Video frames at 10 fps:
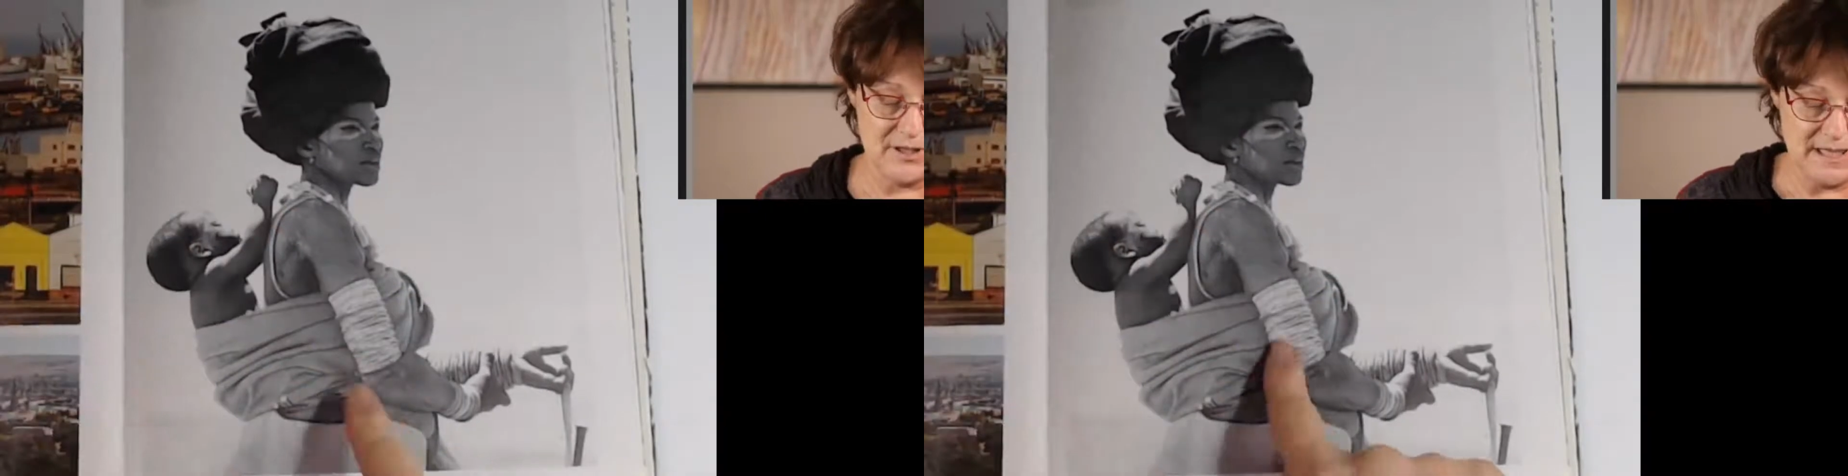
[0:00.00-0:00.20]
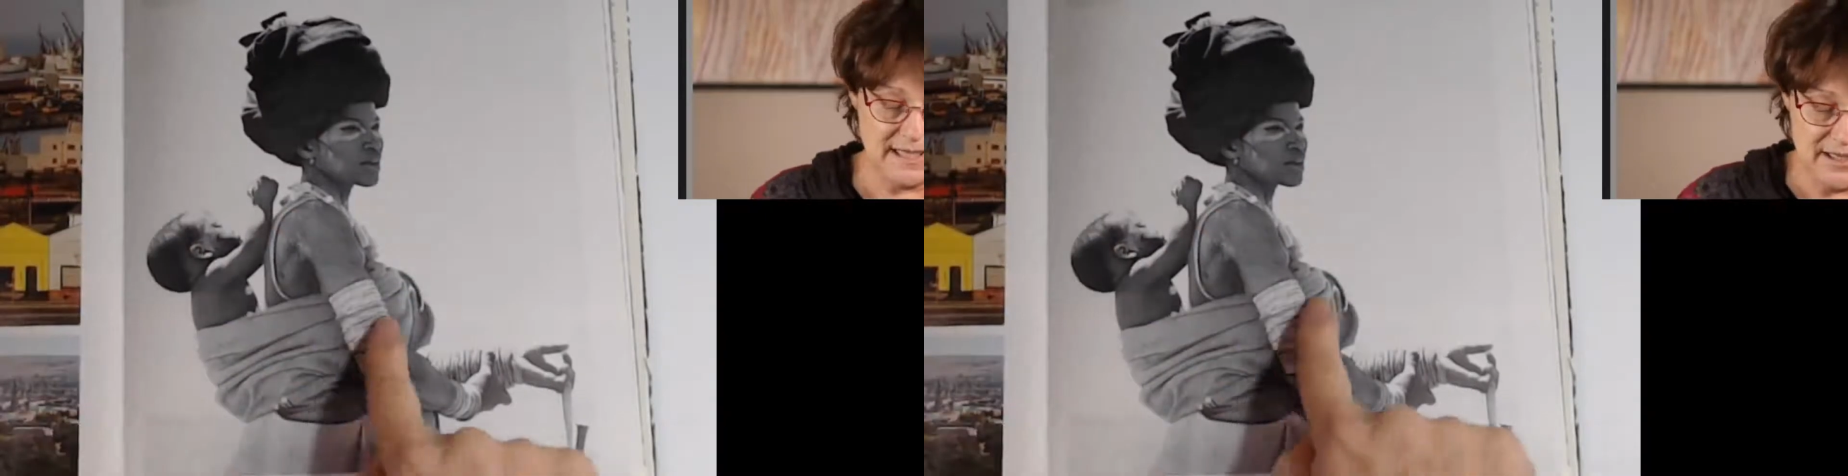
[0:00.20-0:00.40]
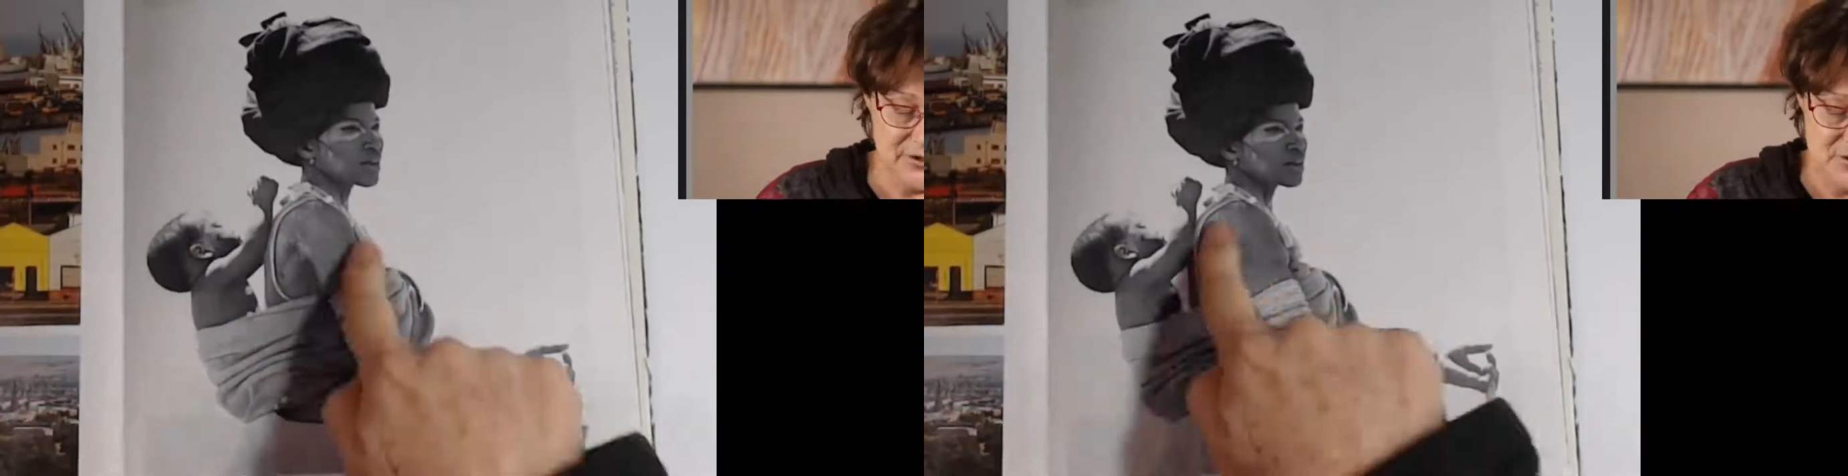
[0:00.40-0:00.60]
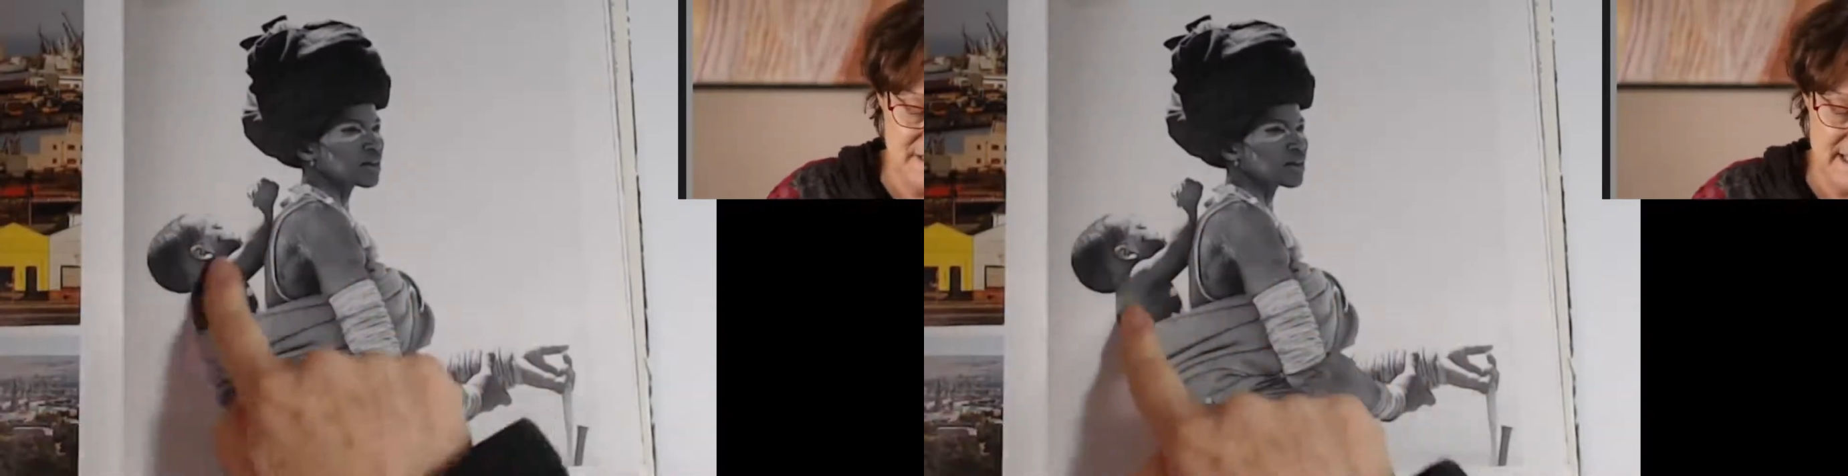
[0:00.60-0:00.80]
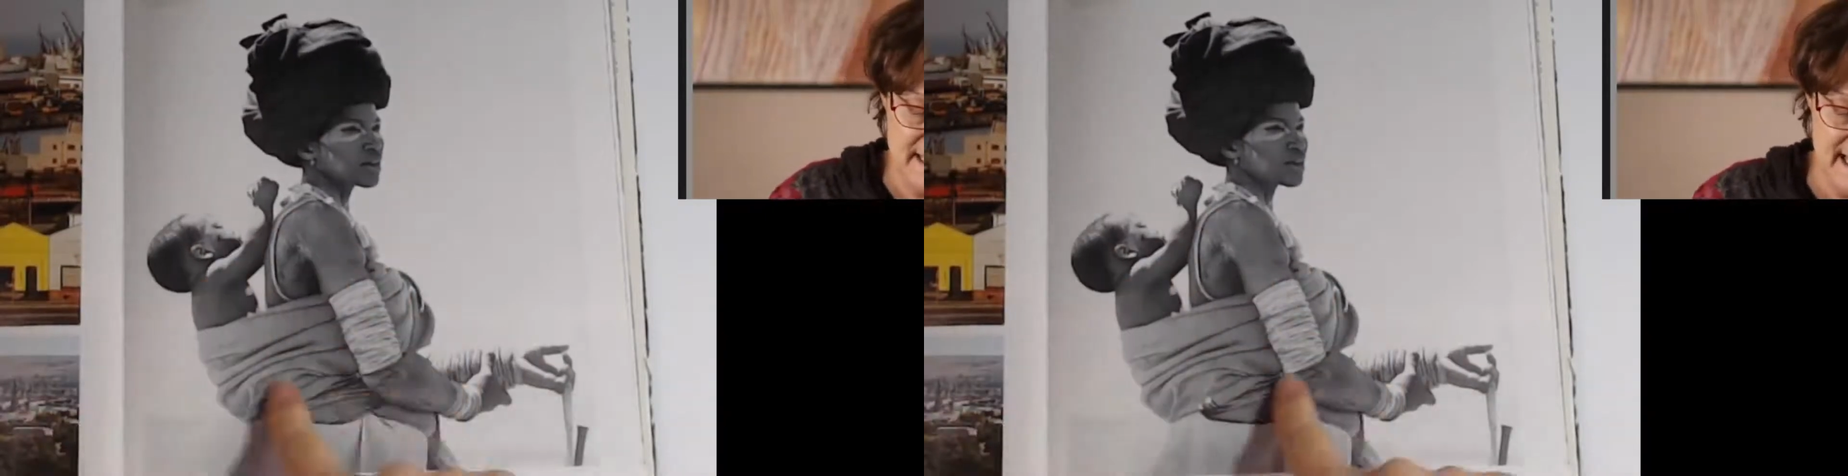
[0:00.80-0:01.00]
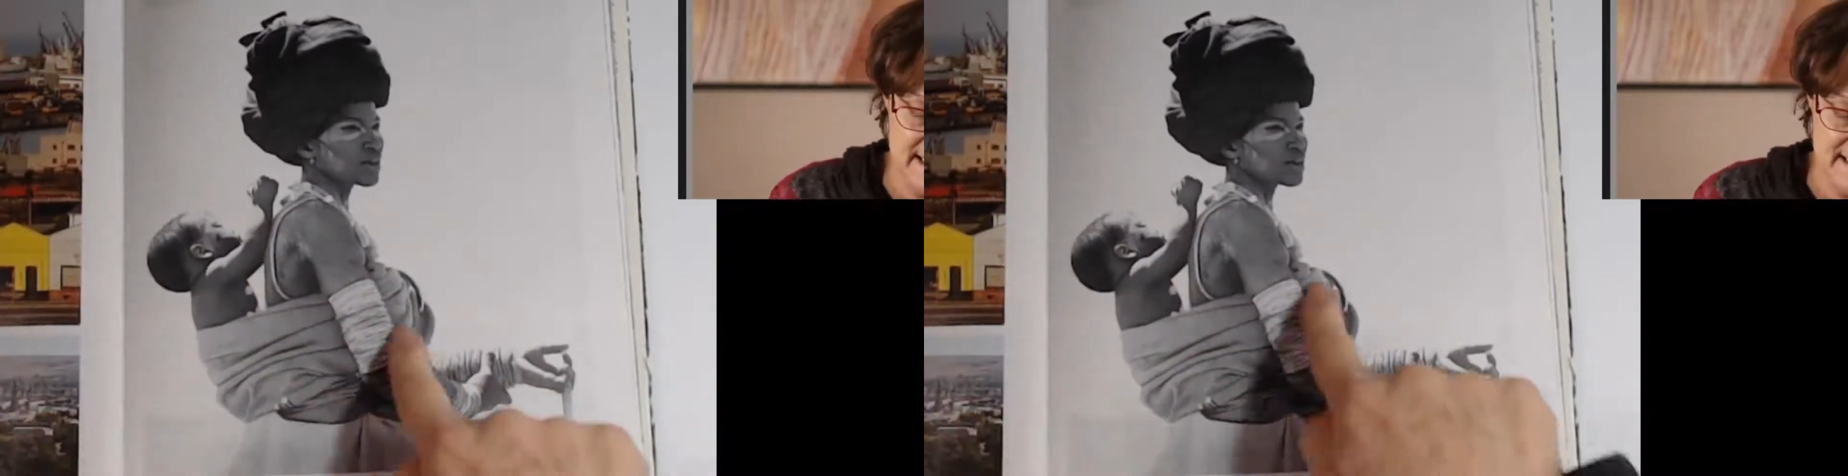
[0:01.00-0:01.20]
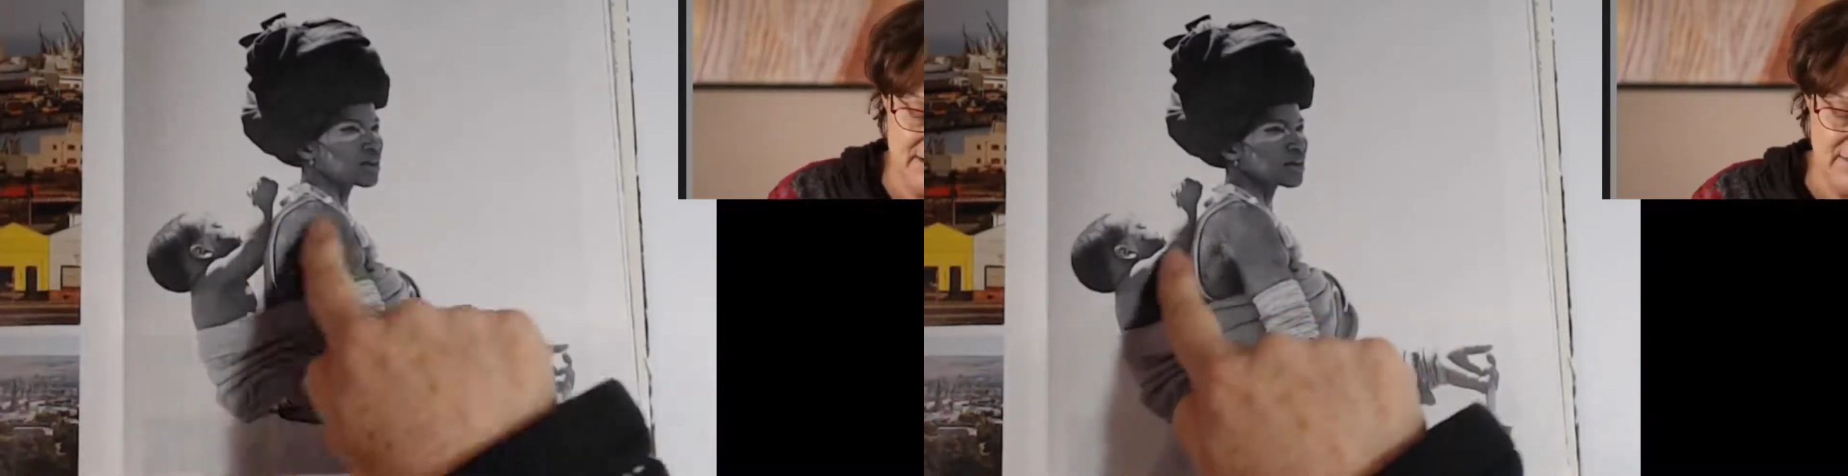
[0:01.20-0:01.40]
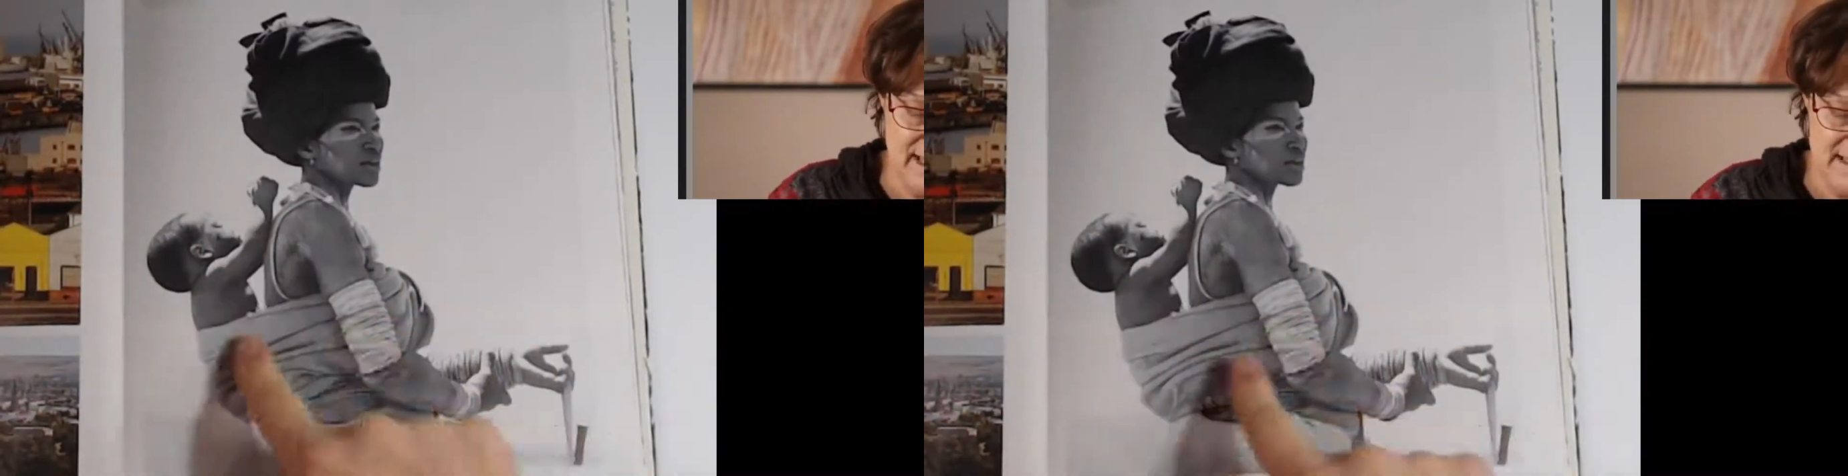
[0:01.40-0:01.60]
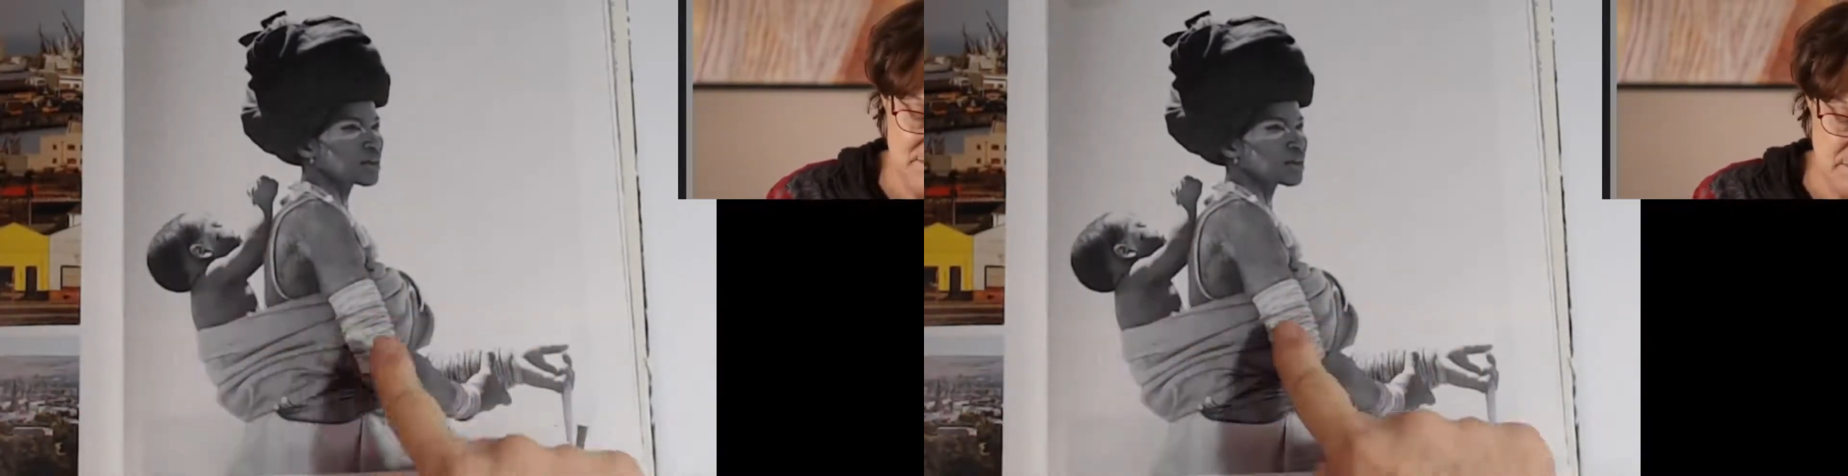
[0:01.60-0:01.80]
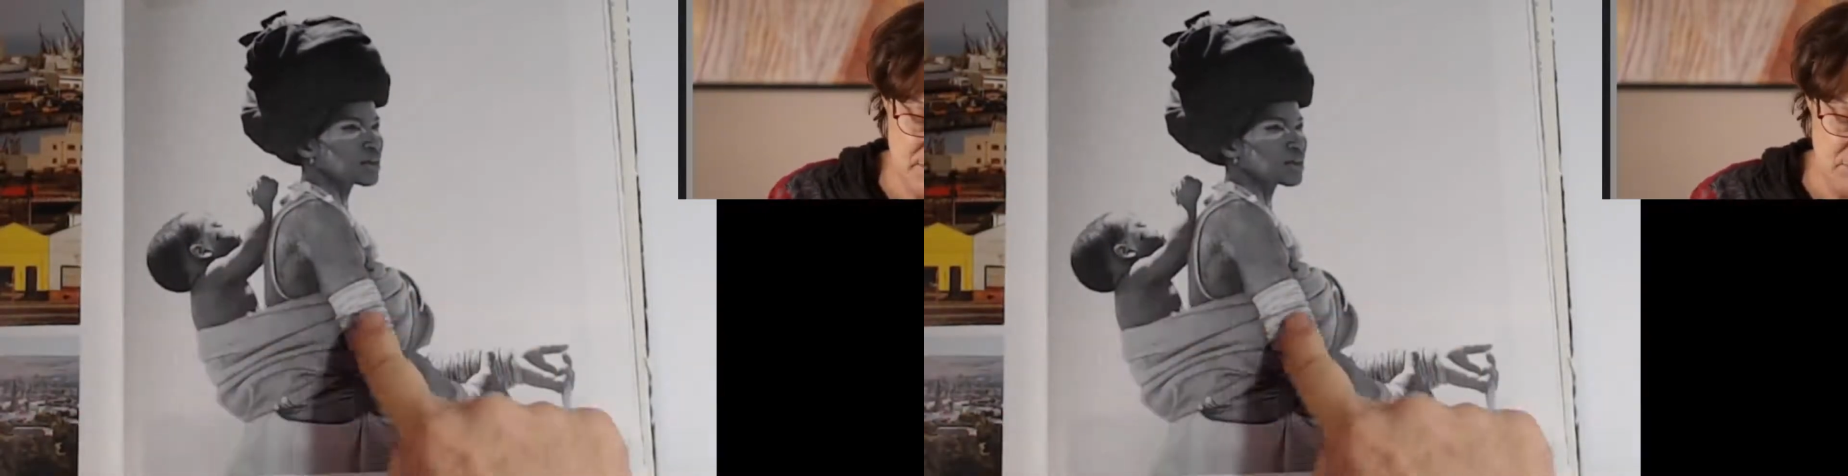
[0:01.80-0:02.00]
Can you see that? So
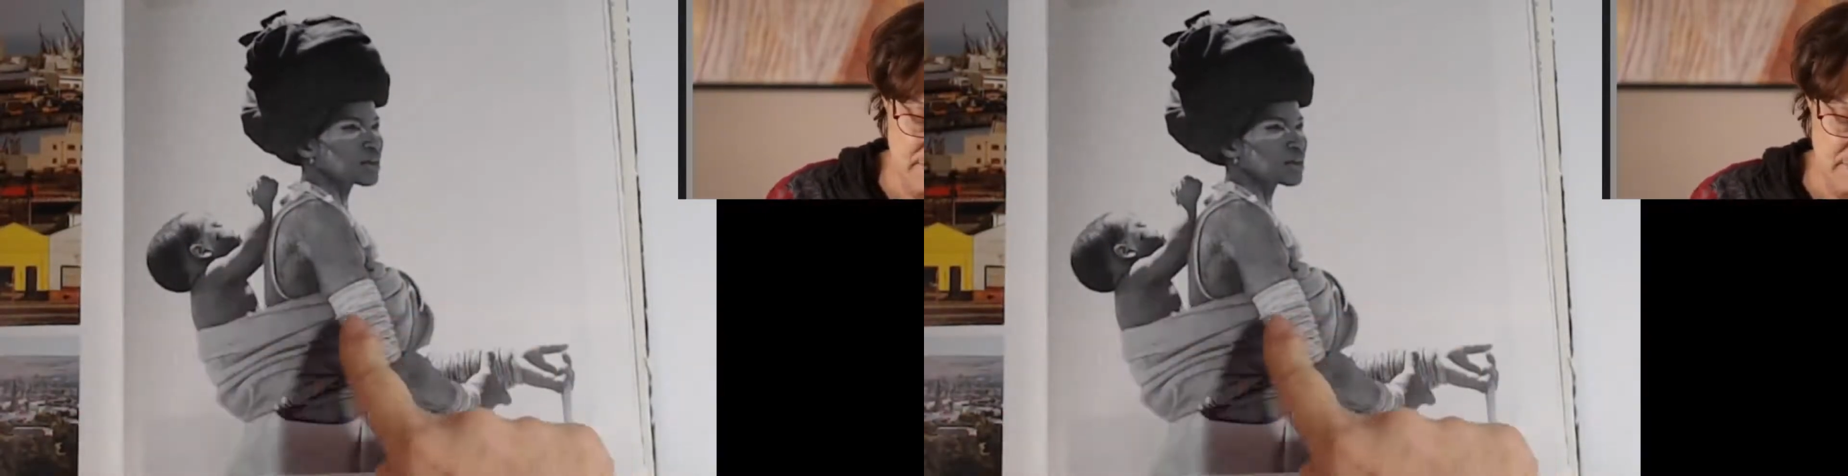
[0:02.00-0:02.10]
that's where your